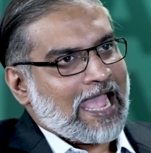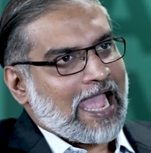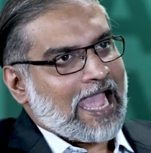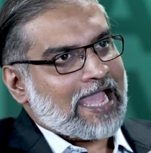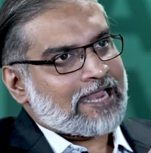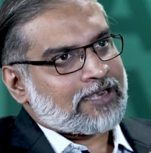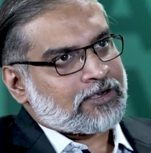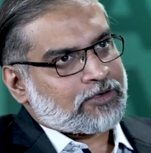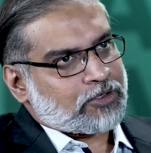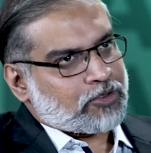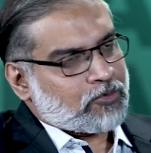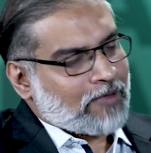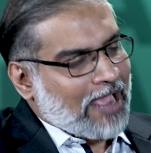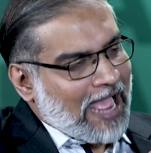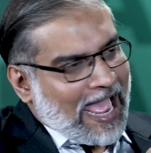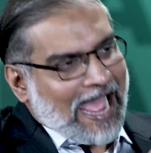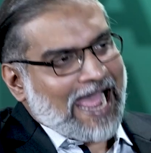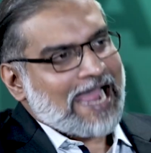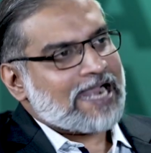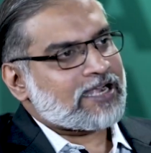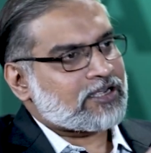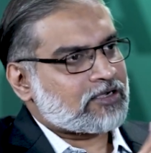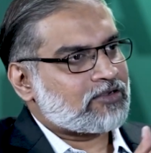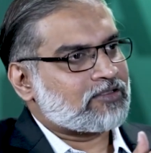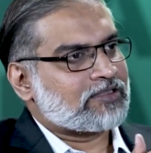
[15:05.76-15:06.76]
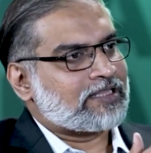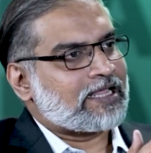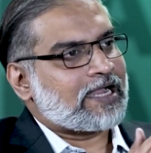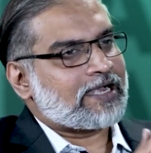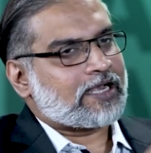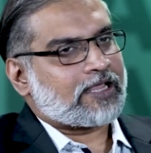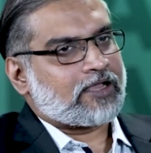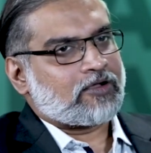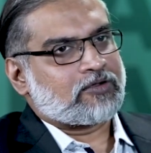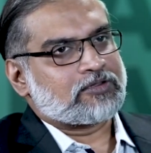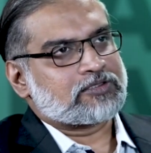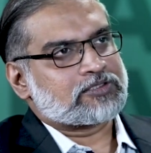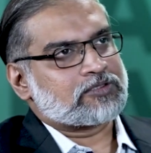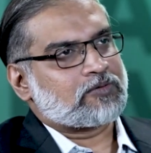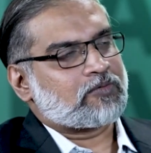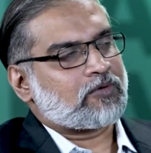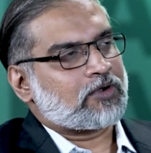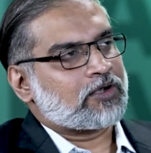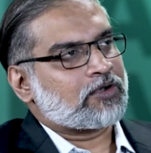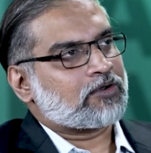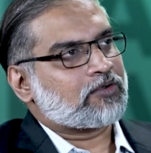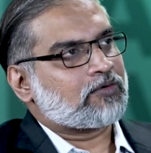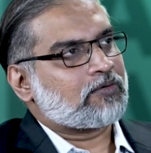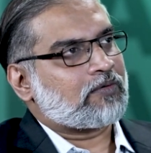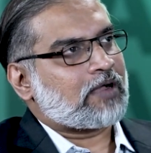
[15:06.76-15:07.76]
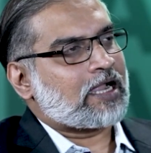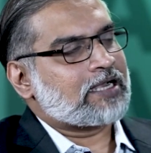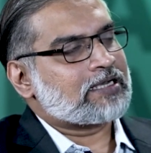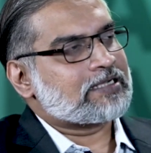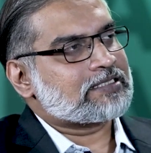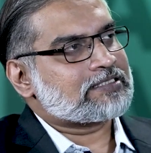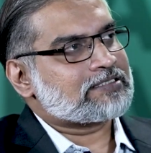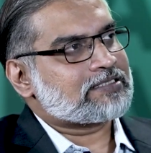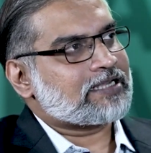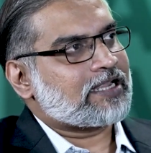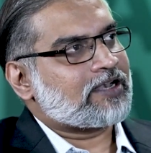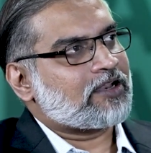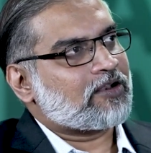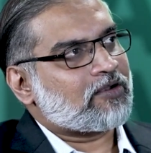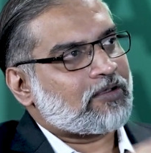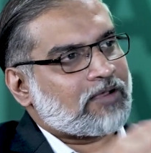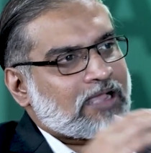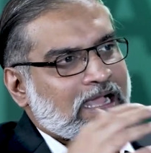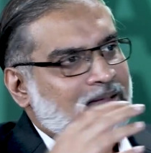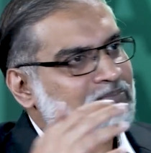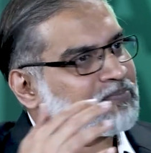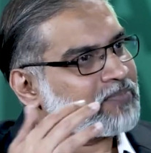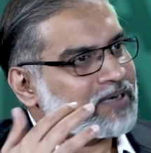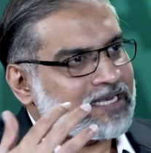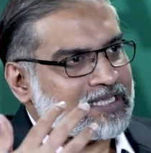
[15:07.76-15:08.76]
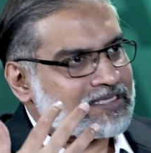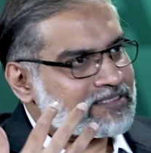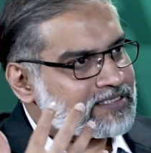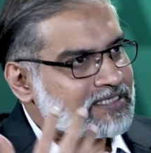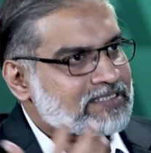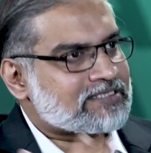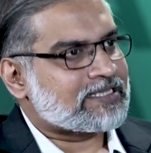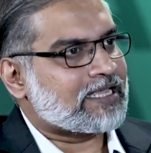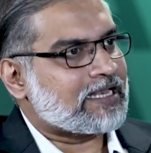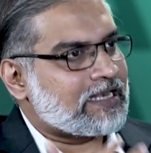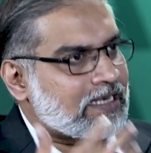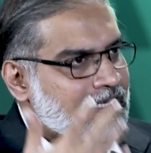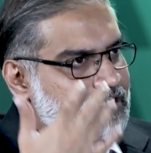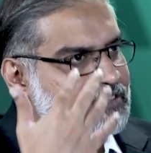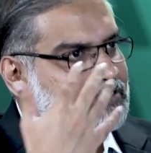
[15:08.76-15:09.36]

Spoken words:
And to add to that, I also want to understand, companies are scaling.